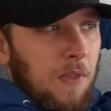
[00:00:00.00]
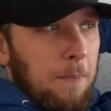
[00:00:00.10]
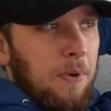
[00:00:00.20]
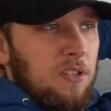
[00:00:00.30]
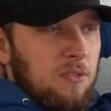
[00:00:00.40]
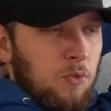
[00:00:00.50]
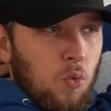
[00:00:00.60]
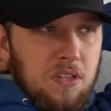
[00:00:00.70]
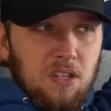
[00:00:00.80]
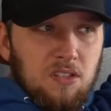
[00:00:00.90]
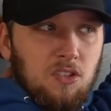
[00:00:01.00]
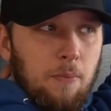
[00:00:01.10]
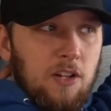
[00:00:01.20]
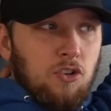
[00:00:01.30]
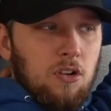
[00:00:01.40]
I'm putting some 26s on
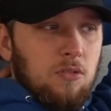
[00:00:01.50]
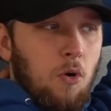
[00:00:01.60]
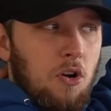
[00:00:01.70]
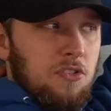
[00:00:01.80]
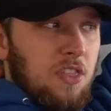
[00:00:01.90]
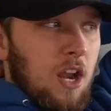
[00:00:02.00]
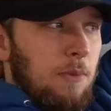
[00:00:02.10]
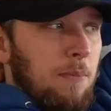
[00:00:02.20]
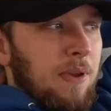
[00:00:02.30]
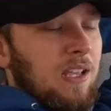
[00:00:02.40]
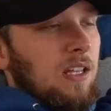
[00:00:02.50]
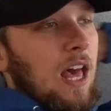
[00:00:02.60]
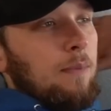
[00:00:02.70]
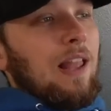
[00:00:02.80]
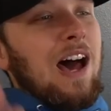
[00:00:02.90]
my truck tomorrow, so that'll be a big
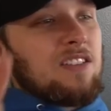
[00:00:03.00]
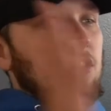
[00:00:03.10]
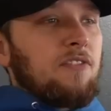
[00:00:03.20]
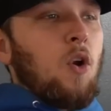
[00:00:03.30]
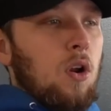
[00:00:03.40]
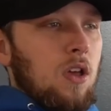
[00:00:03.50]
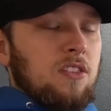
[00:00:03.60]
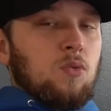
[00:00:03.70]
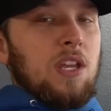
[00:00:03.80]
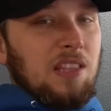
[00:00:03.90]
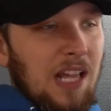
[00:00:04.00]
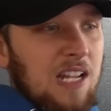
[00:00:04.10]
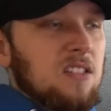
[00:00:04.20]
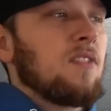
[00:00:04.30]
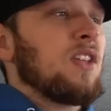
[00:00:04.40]
collab. A lot of stuff going on this week, a lot
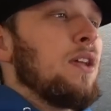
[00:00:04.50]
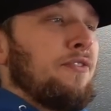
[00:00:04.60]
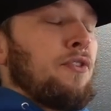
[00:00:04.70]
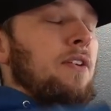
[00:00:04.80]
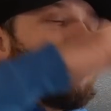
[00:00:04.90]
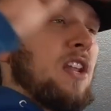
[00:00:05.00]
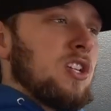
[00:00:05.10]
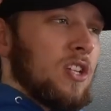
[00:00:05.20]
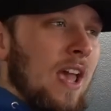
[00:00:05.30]
of stuff to get finished.